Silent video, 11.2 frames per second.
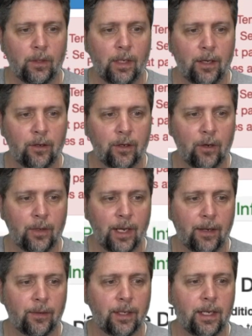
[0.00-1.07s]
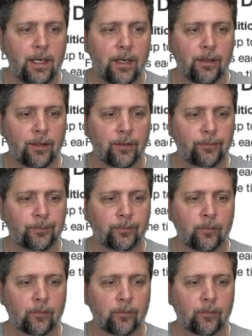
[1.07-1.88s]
Now you go down here.